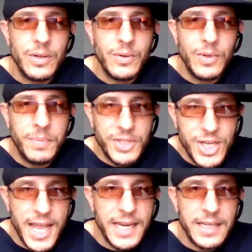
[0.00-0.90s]
with
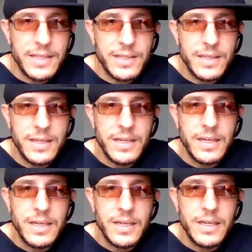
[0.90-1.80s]
machetes.
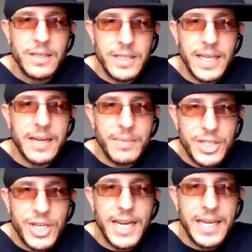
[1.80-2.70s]
She's like a
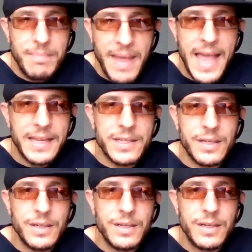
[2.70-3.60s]
machete
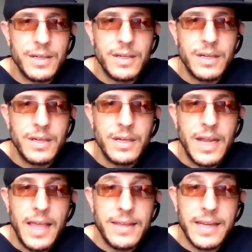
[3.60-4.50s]
master.
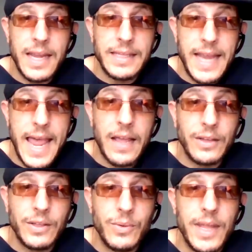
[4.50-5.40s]
How this guy
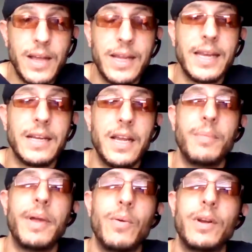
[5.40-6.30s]
tackled her without getting cut
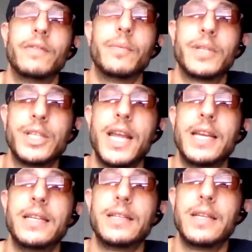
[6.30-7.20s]
by one of her
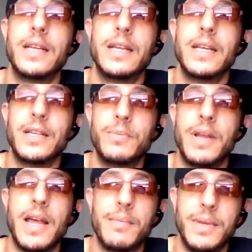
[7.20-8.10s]
machetes is
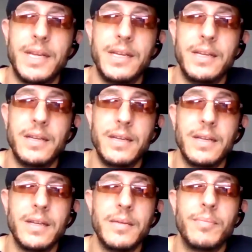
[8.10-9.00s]
beyond me.
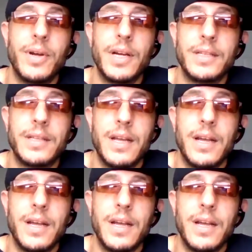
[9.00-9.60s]
But